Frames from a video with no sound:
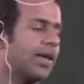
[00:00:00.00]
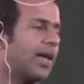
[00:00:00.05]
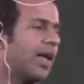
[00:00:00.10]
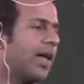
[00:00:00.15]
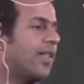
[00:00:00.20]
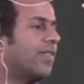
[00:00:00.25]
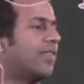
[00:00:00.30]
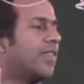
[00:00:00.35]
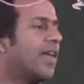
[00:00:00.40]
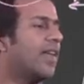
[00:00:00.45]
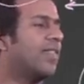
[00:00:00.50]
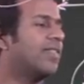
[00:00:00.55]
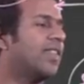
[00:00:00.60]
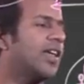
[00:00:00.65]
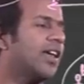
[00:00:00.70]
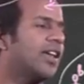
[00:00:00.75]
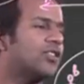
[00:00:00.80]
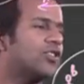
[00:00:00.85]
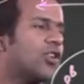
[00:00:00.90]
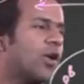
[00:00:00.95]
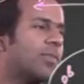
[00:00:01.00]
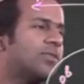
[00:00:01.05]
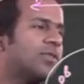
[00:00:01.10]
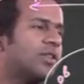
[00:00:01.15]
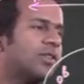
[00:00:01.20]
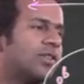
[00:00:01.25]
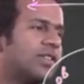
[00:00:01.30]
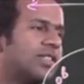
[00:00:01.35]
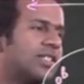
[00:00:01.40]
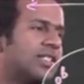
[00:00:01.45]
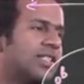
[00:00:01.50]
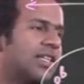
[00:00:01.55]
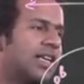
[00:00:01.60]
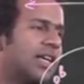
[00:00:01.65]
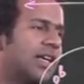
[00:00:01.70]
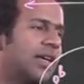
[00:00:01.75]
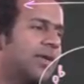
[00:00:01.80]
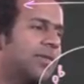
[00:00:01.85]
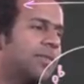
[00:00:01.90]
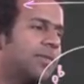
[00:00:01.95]
and then there's observer
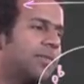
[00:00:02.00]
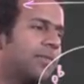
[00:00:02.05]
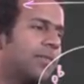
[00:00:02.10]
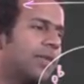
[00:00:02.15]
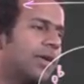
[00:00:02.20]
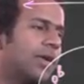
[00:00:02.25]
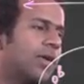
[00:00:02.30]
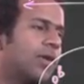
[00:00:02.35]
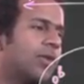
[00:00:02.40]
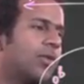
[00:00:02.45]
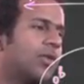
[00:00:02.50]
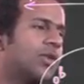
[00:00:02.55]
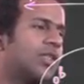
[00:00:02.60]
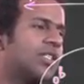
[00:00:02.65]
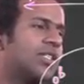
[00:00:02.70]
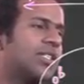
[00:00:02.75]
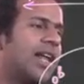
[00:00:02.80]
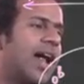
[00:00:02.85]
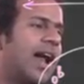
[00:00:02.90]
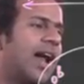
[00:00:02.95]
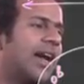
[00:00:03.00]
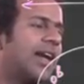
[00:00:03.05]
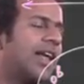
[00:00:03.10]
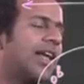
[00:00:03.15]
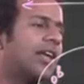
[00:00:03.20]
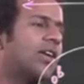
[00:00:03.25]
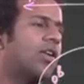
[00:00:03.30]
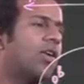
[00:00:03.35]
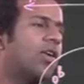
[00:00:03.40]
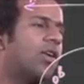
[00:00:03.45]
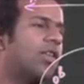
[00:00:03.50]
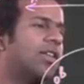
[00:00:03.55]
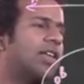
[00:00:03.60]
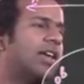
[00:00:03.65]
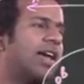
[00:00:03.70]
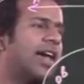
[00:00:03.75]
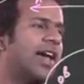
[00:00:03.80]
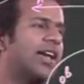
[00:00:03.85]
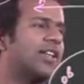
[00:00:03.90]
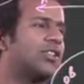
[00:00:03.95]
C who is standing on
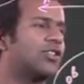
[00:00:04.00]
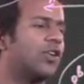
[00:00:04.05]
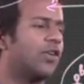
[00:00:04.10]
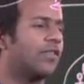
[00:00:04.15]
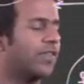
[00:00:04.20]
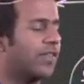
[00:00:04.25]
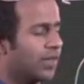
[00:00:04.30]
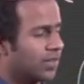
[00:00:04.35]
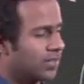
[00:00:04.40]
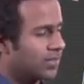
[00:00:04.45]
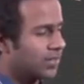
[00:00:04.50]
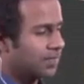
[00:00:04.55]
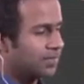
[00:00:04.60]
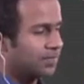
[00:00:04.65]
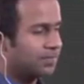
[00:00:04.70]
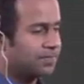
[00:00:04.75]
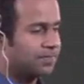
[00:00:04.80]
the edge of this,